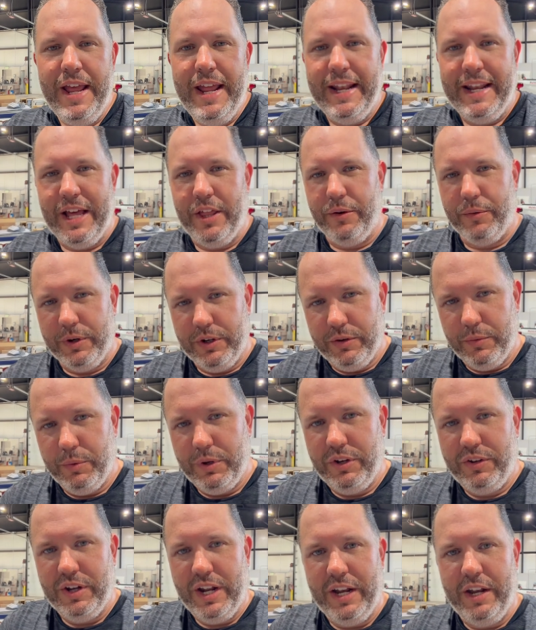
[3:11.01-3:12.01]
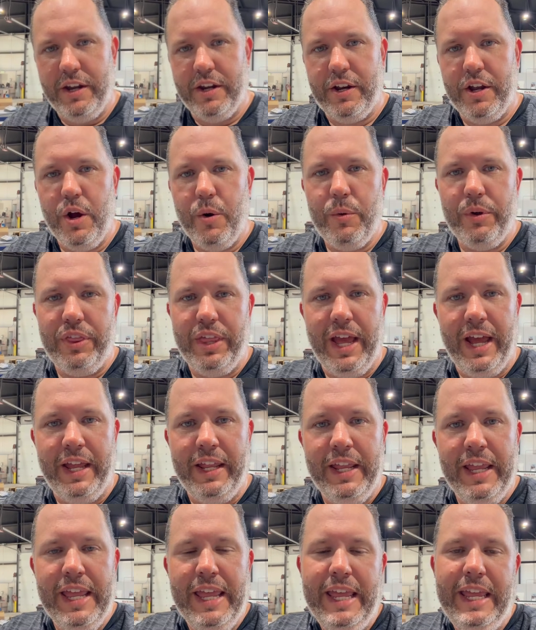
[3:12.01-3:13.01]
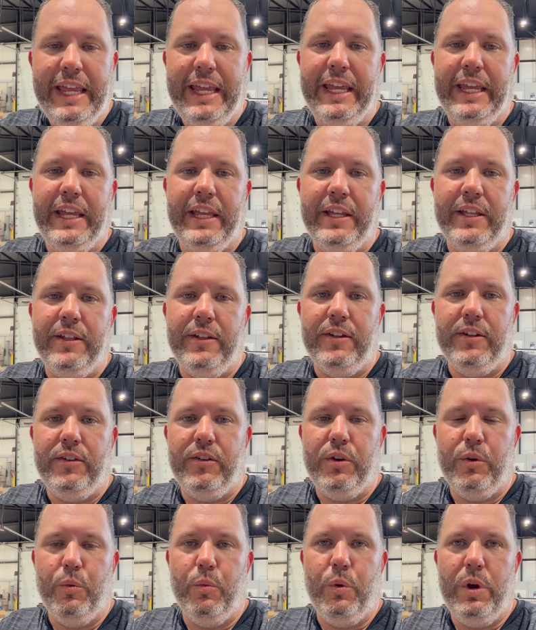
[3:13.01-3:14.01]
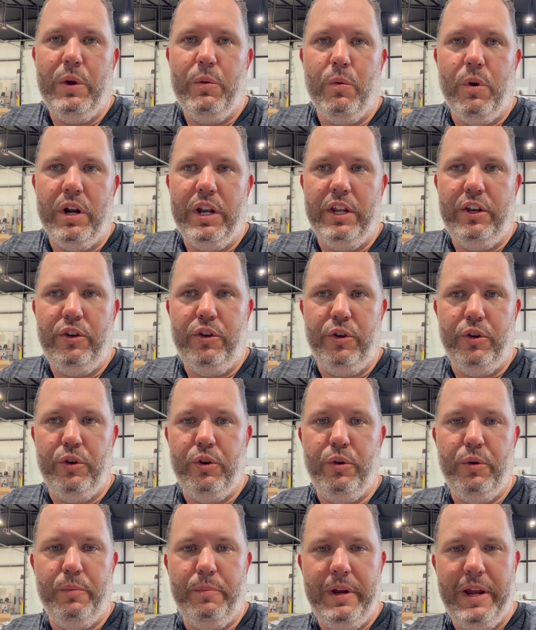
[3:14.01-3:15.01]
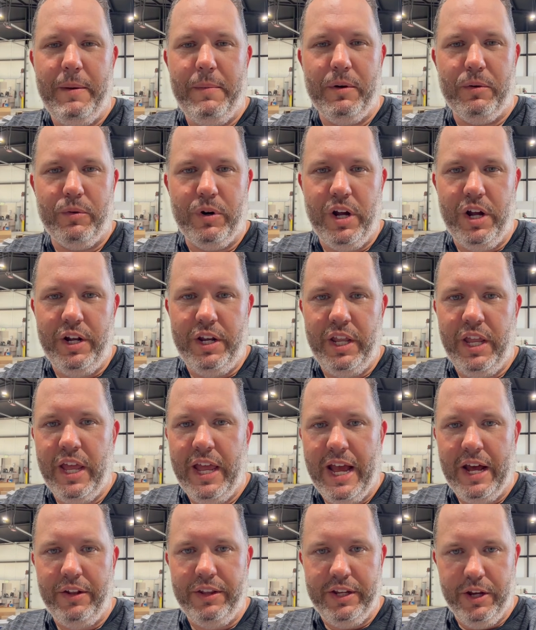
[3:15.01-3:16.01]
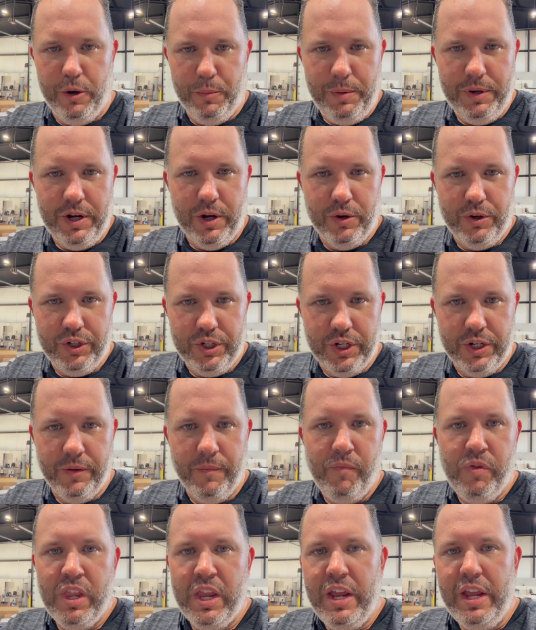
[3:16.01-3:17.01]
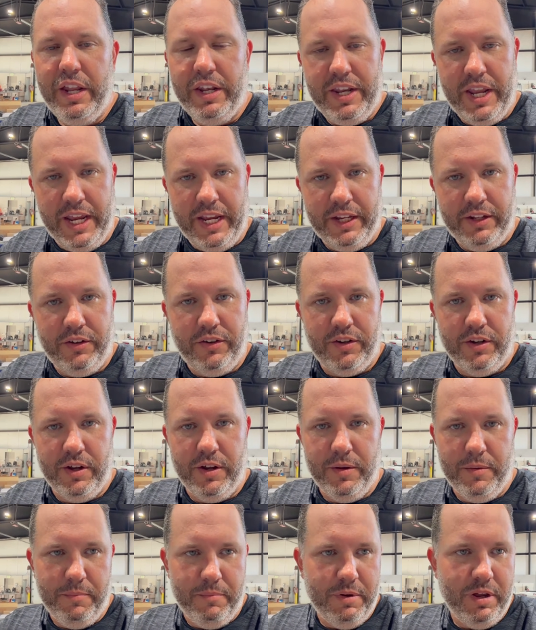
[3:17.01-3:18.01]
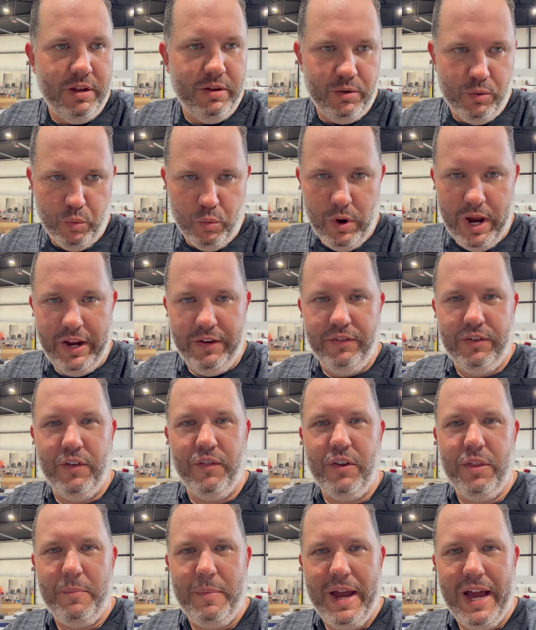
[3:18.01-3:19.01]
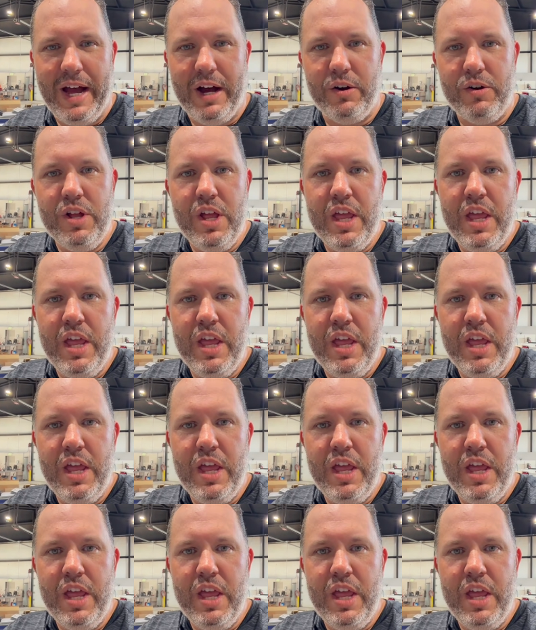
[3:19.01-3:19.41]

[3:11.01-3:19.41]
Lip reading: Now, the reason we decided to go with that is we wanted to be able to run out in the open ocean, take some waves over the bow,